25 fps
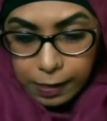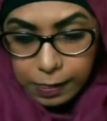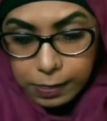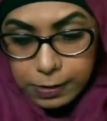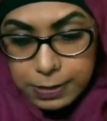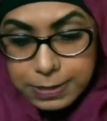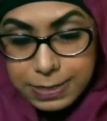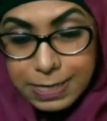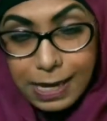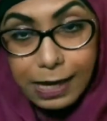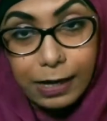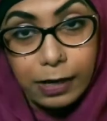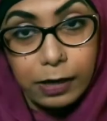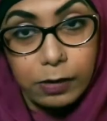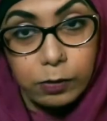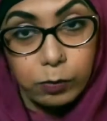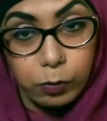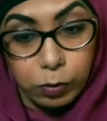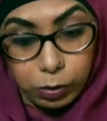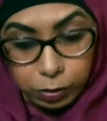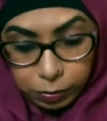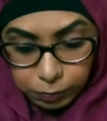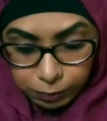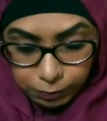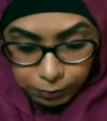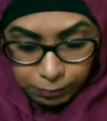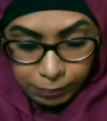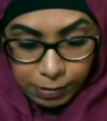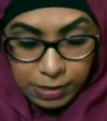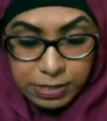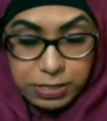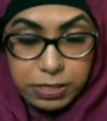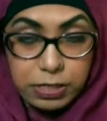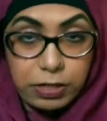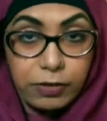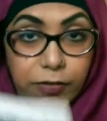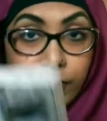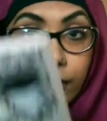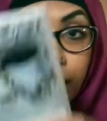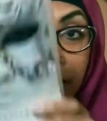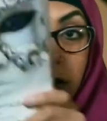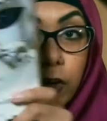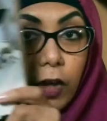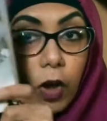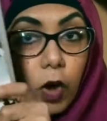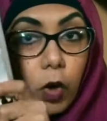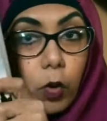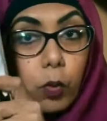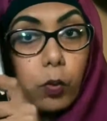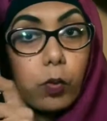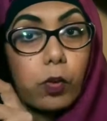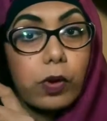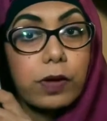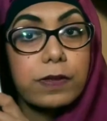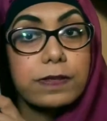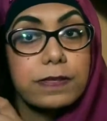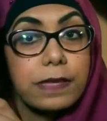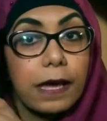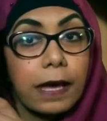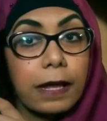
The second one, Masquerade, was